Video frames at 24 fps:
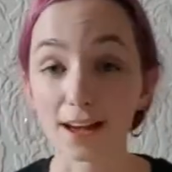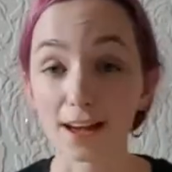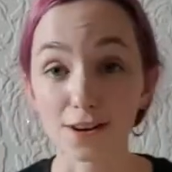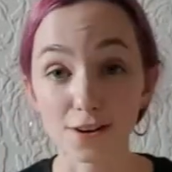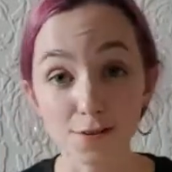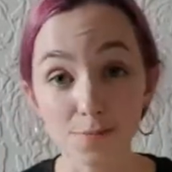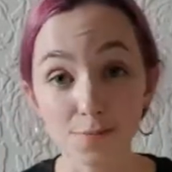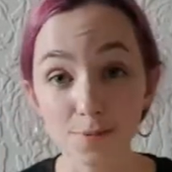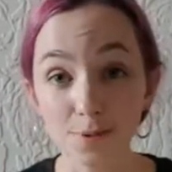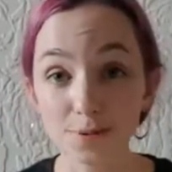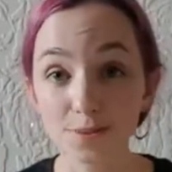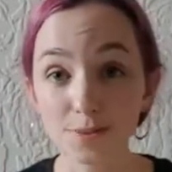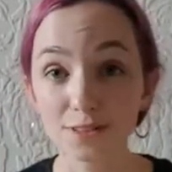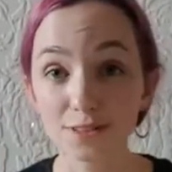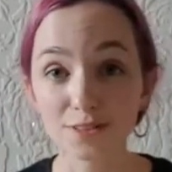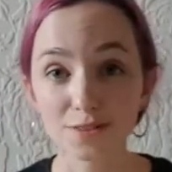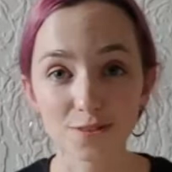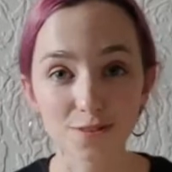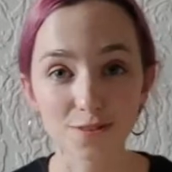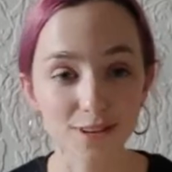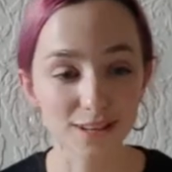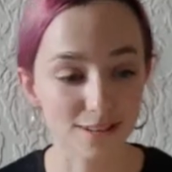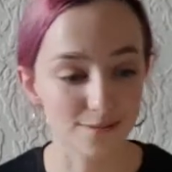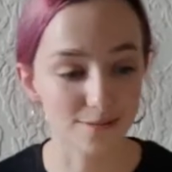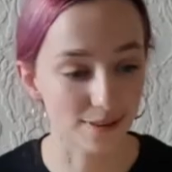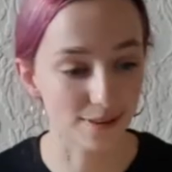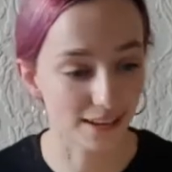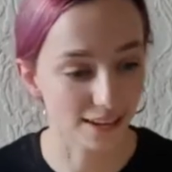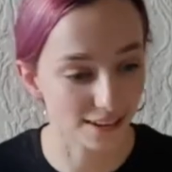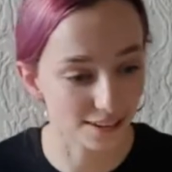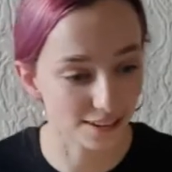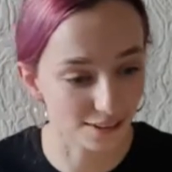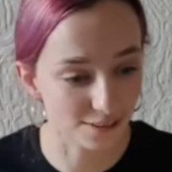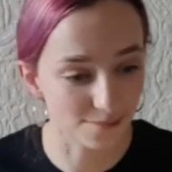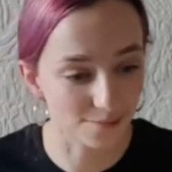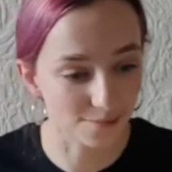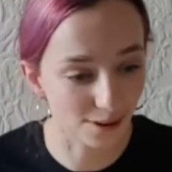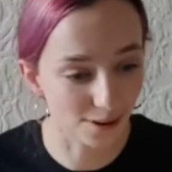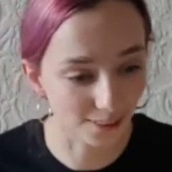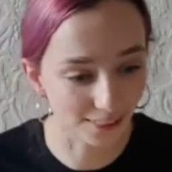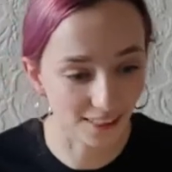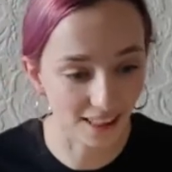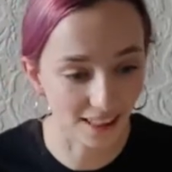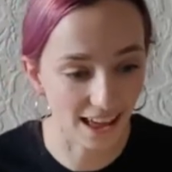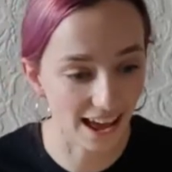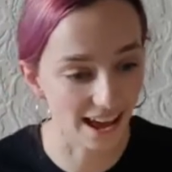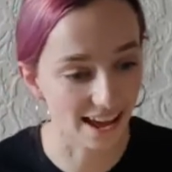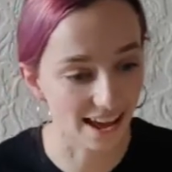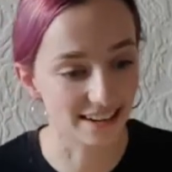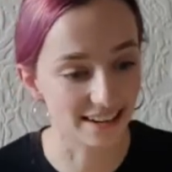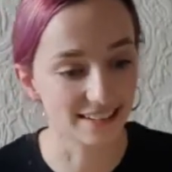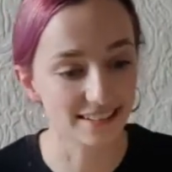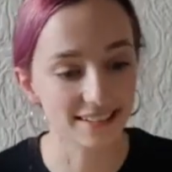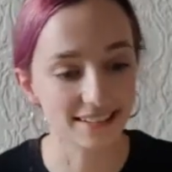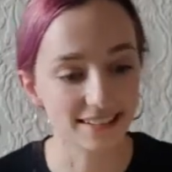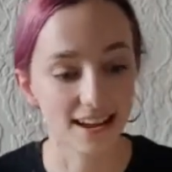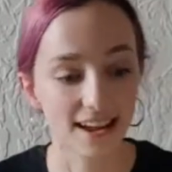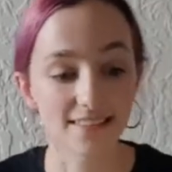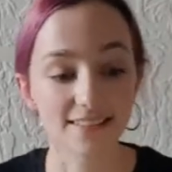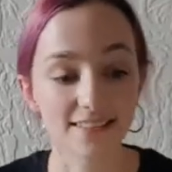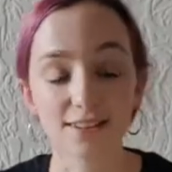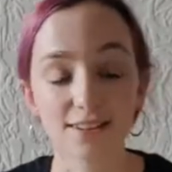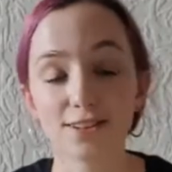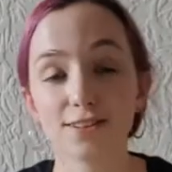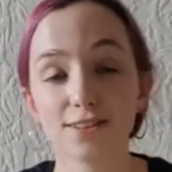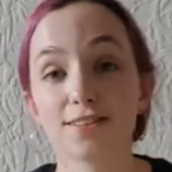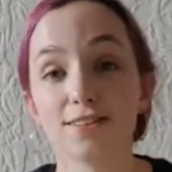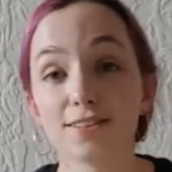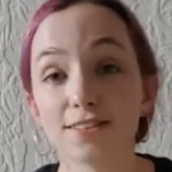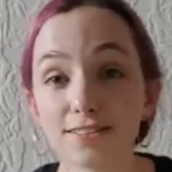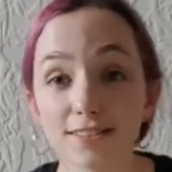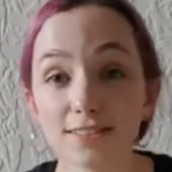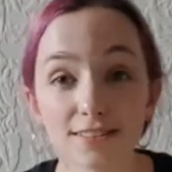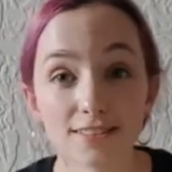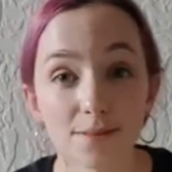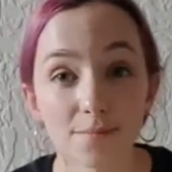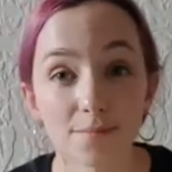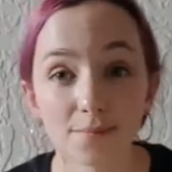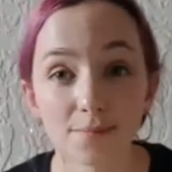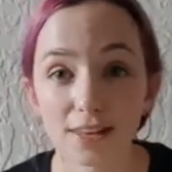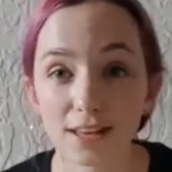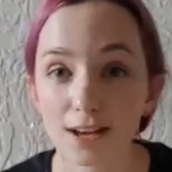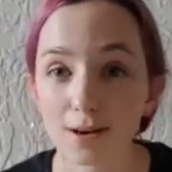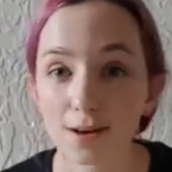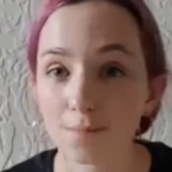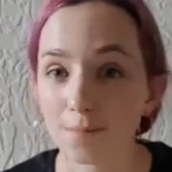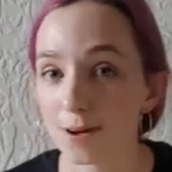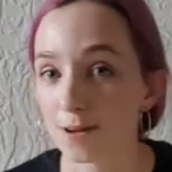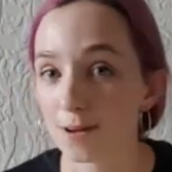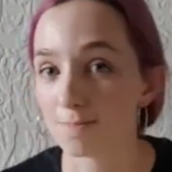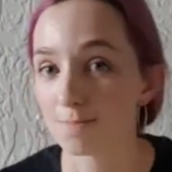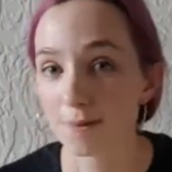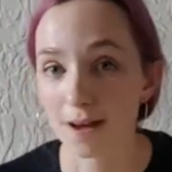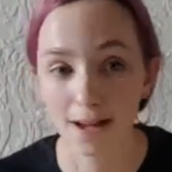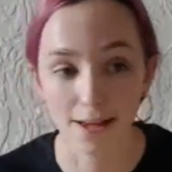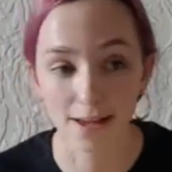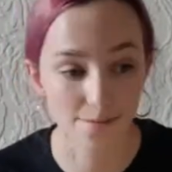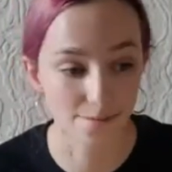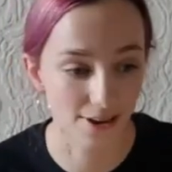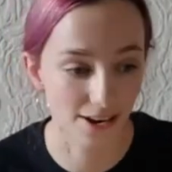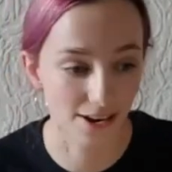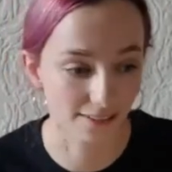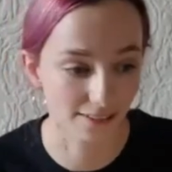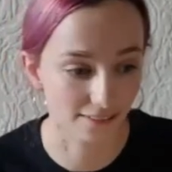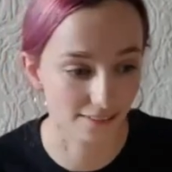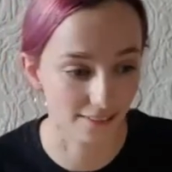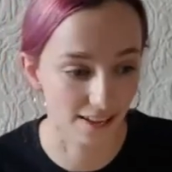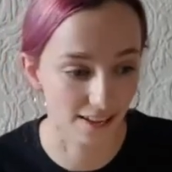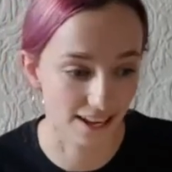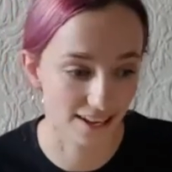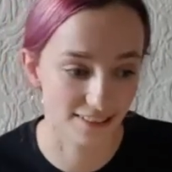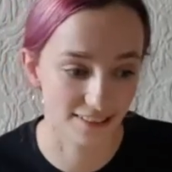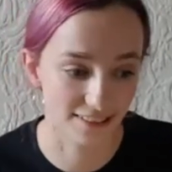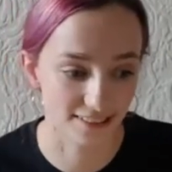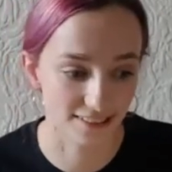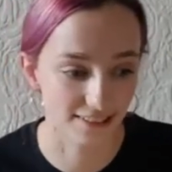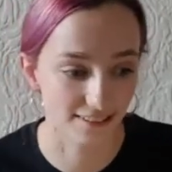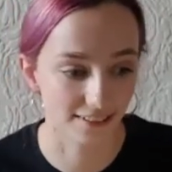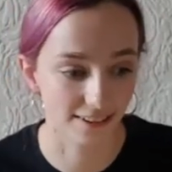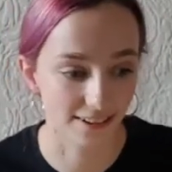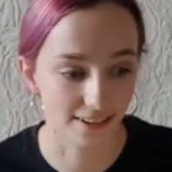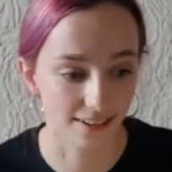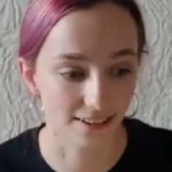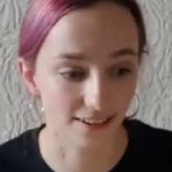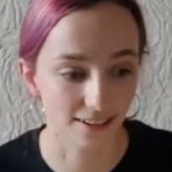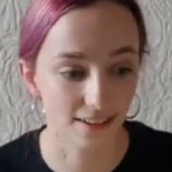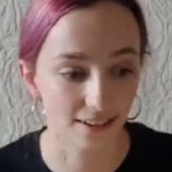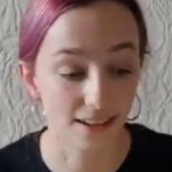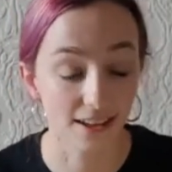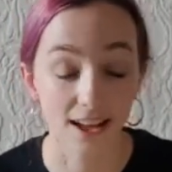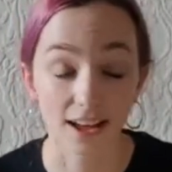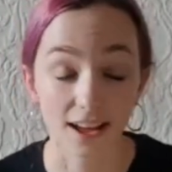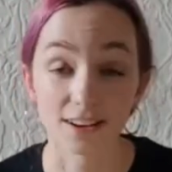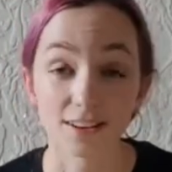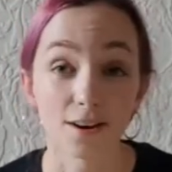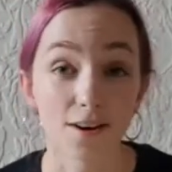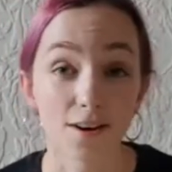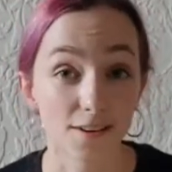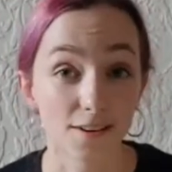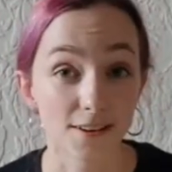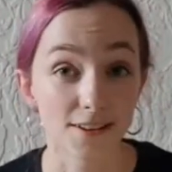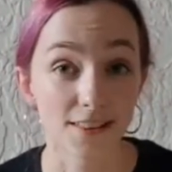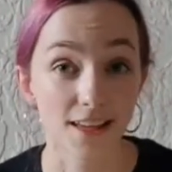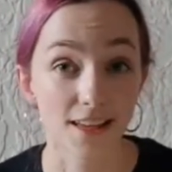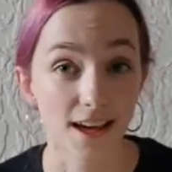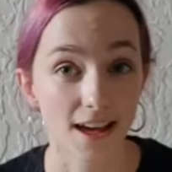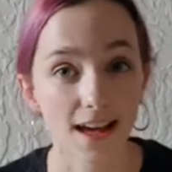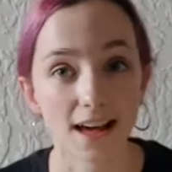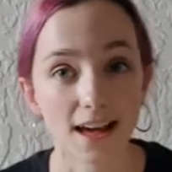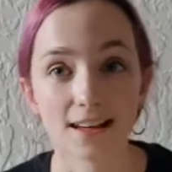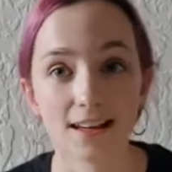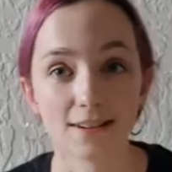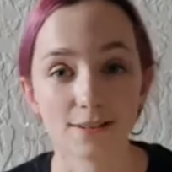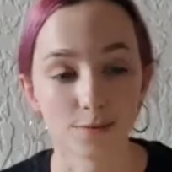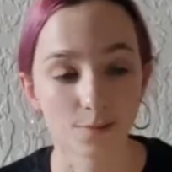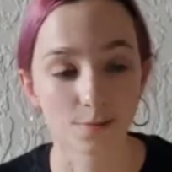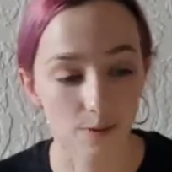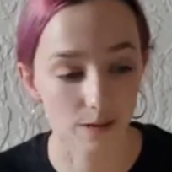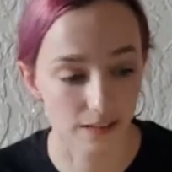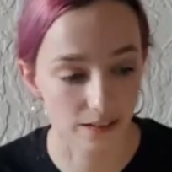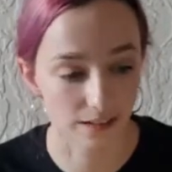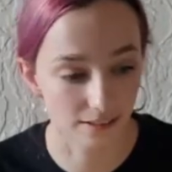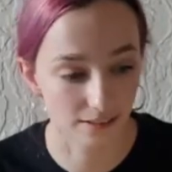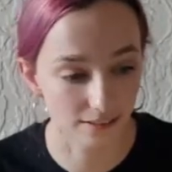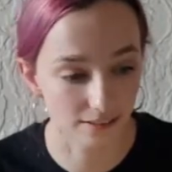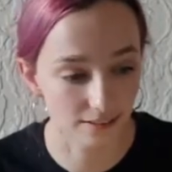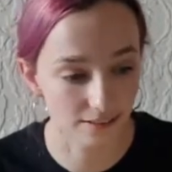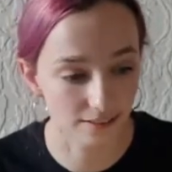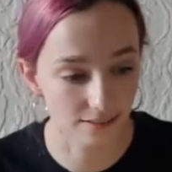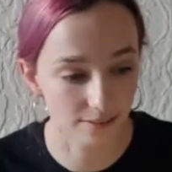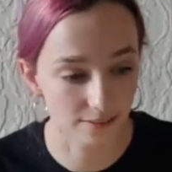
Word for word: I hope you enjoyed making your model hand and that you learned something about biomedical engineering and how the hand works.